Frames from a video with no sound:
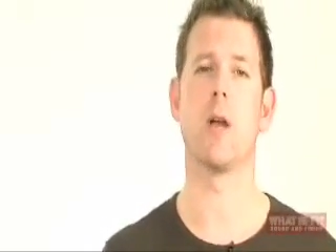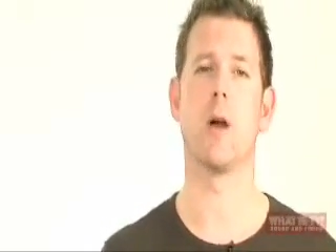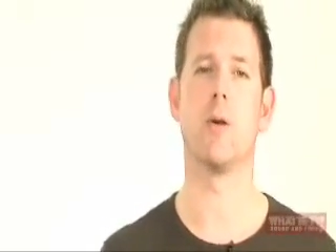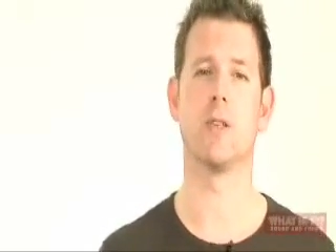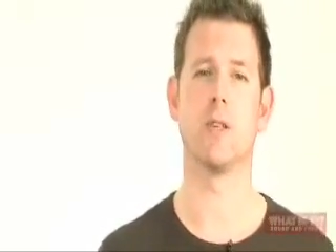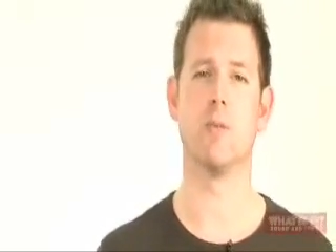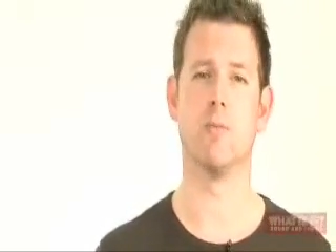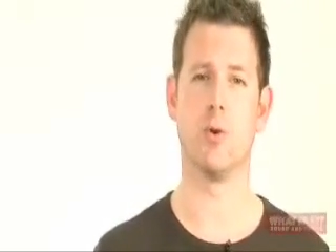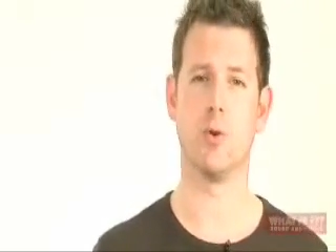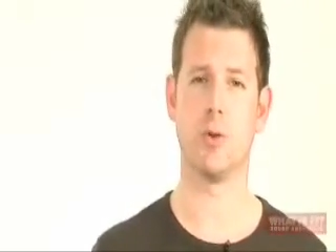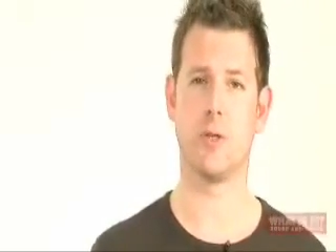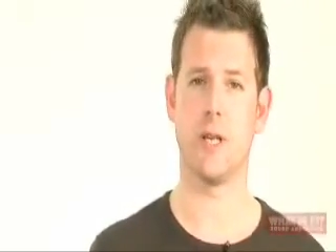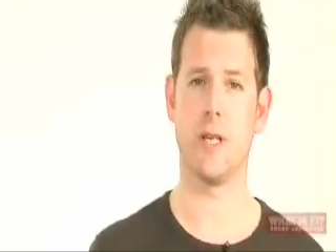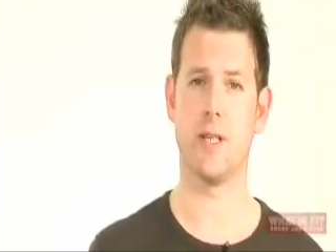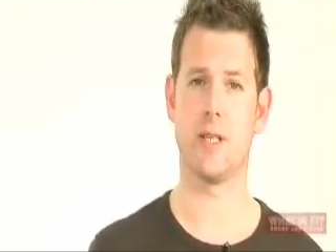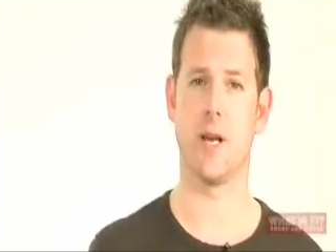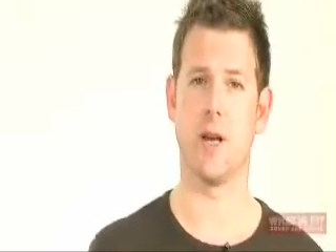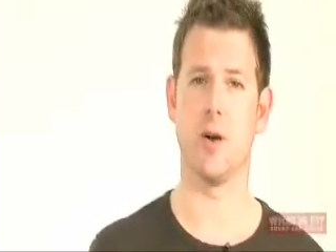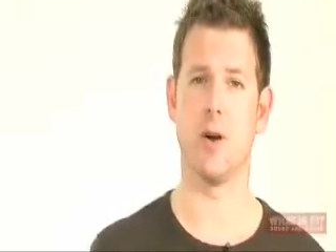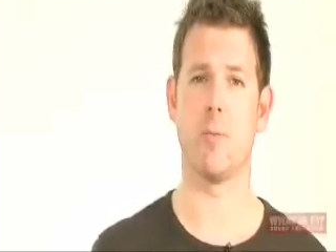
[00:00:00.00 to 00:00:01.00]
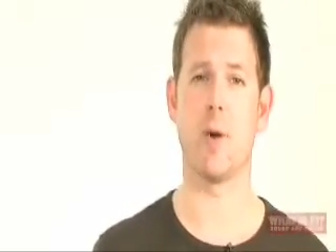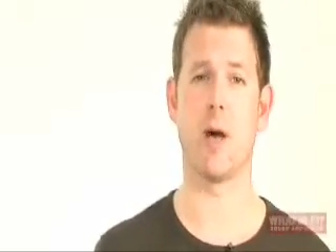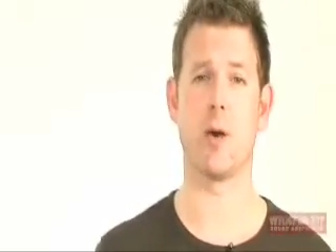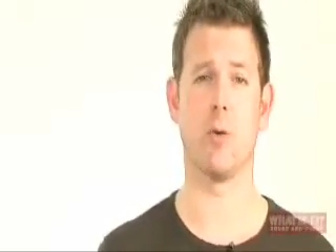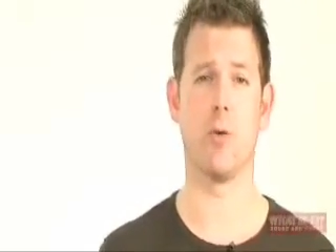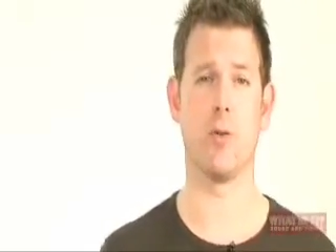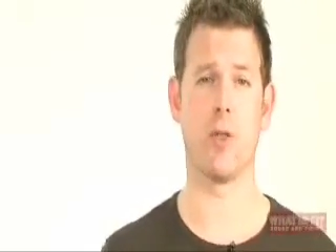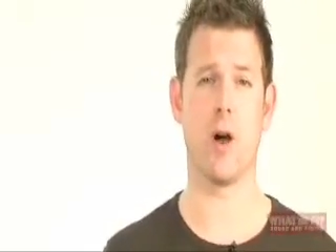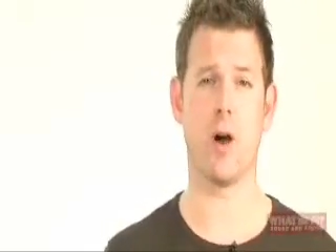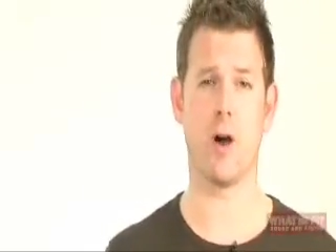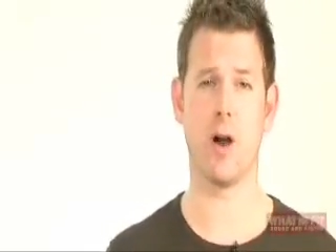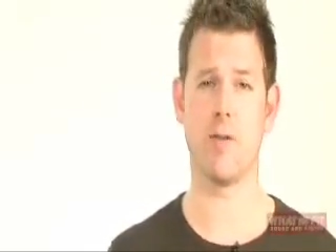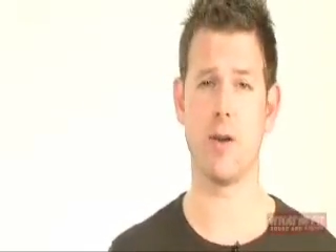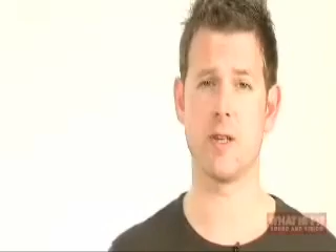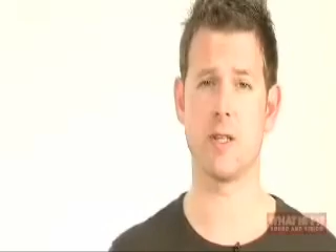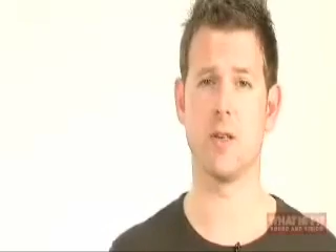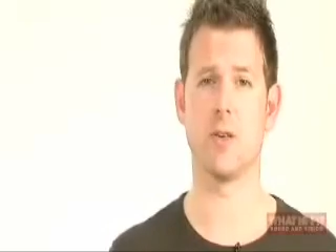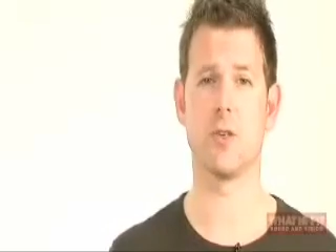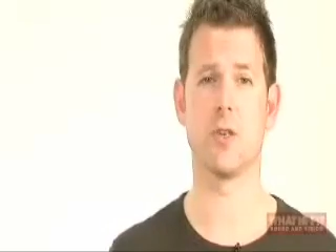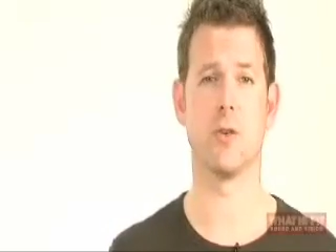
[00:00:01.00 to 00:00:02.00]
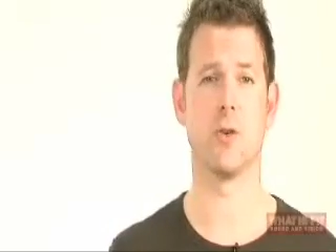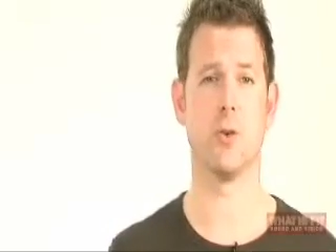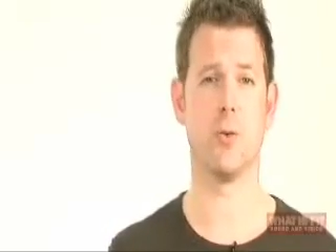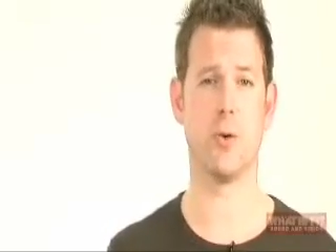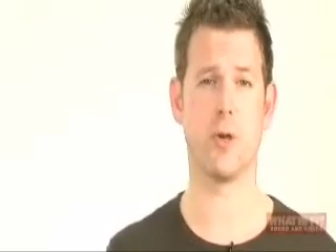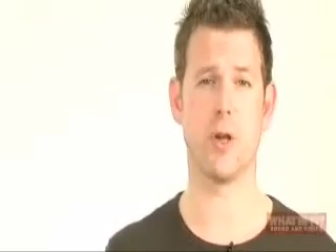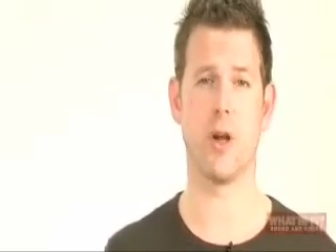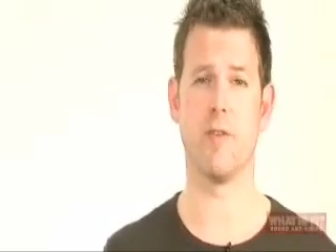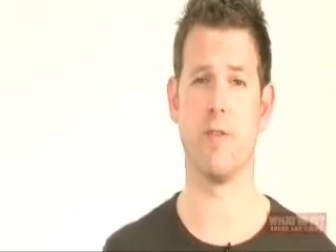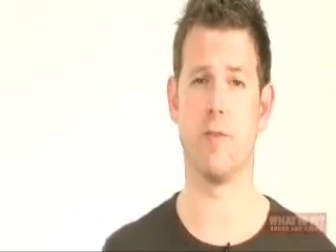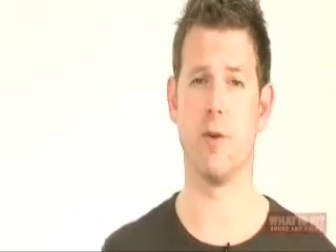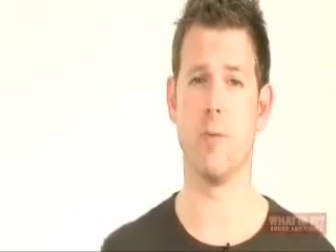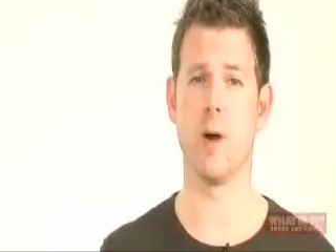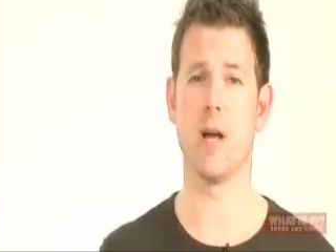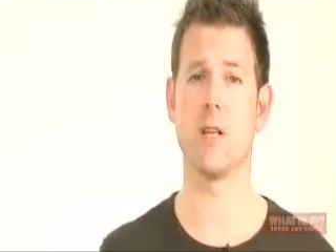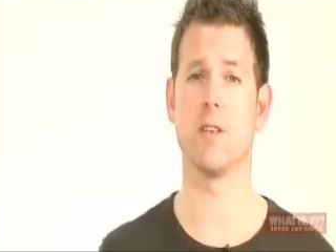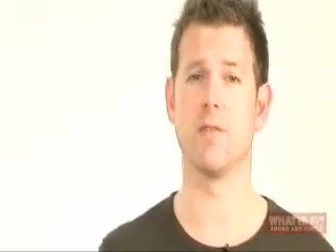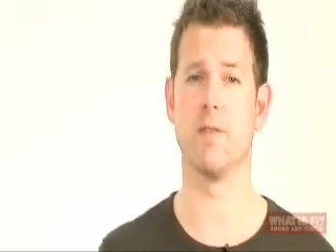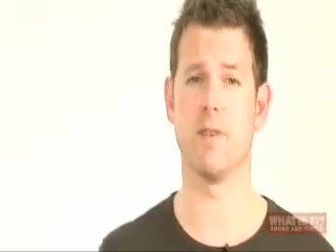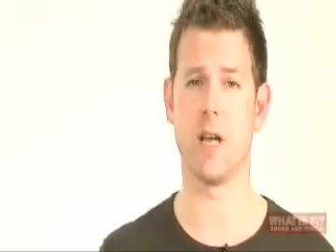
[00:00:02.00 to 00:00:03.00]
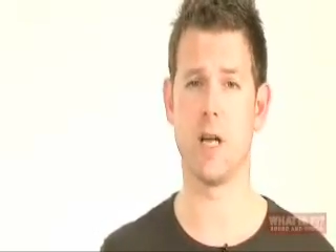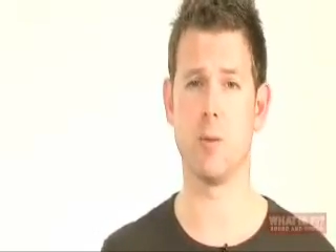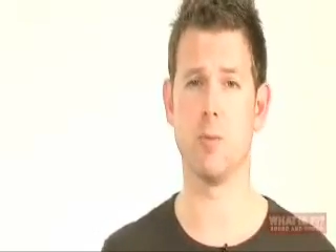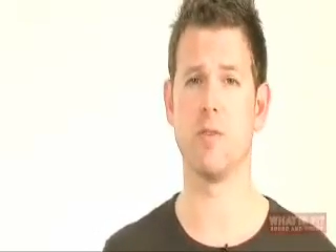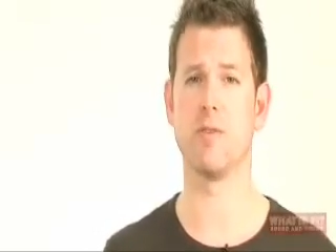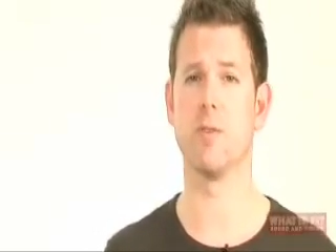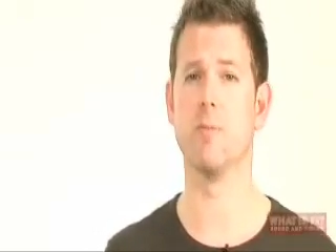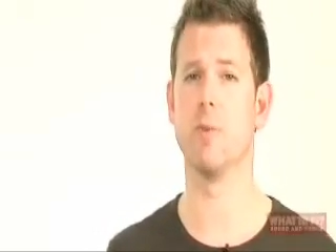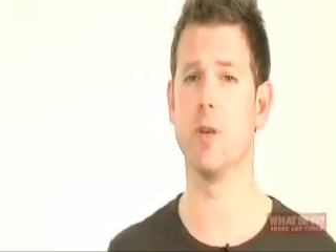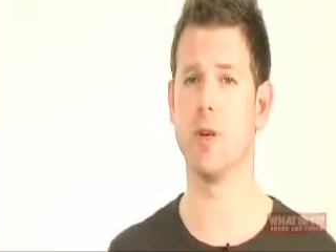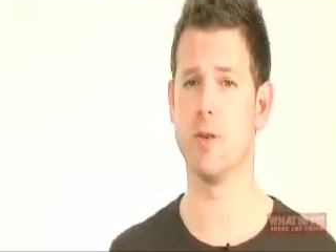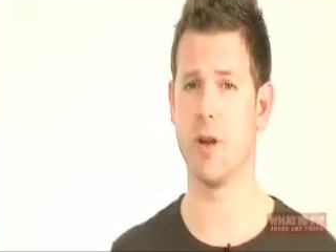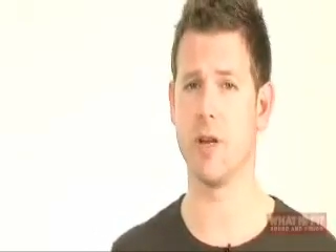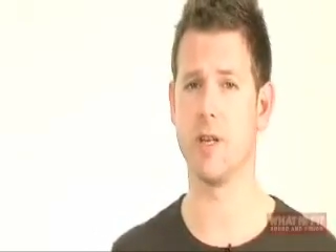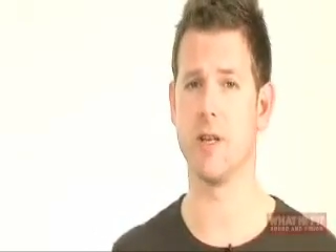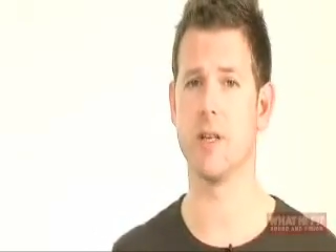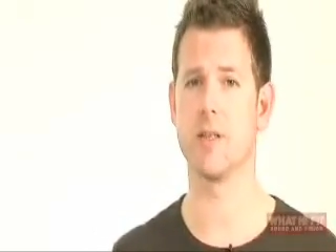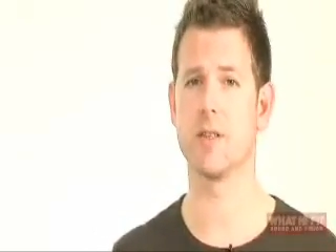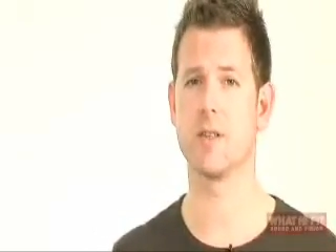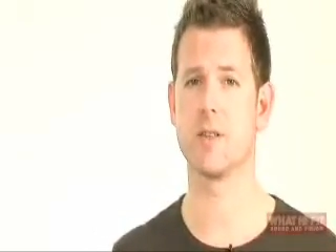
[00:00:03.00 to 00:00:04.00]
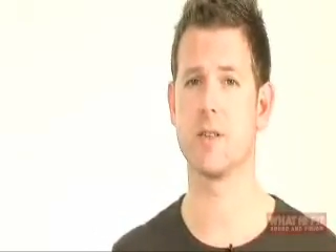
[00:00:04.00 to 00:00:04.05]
where we go into more detail about all the high-resolution audio formats available from Blu-ray